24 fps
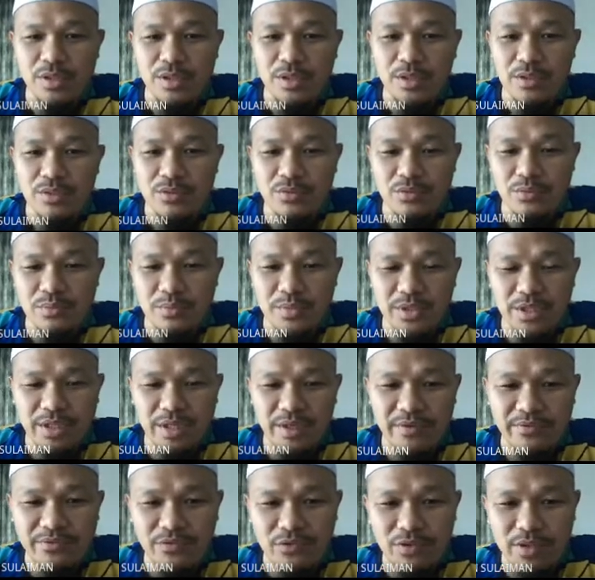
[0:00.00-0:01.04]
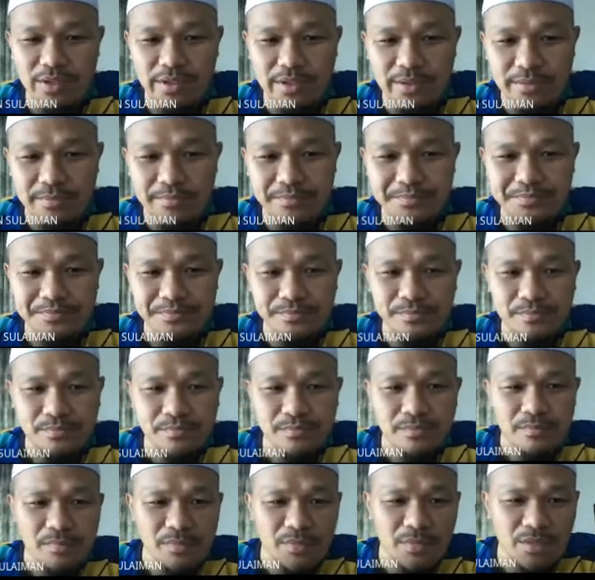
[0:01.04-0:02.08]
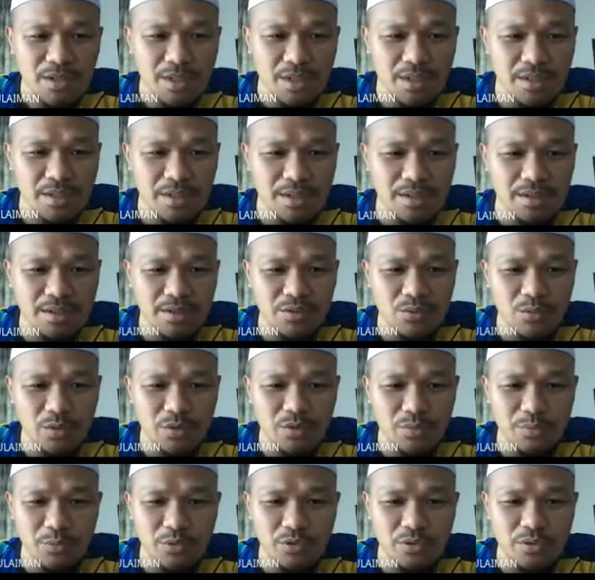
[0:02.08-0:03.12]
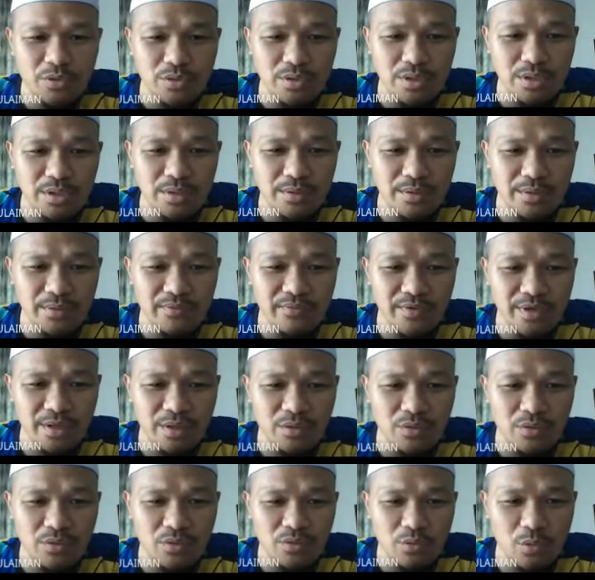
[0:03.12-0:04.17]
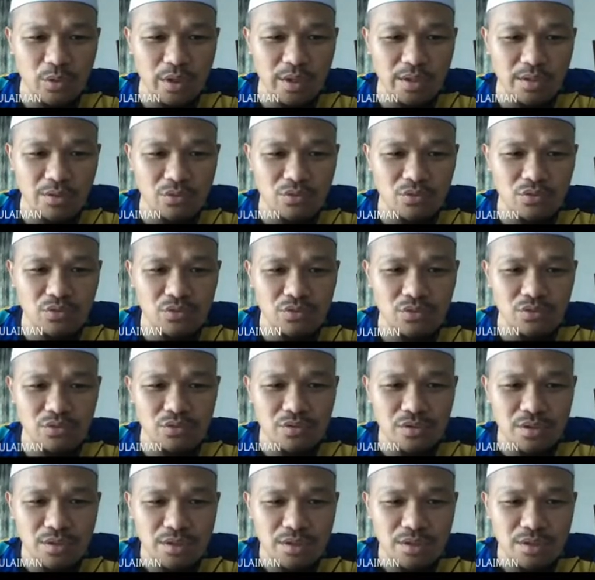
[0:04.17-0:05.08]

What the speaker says: so be careful here. And then this is where you put the value of y22.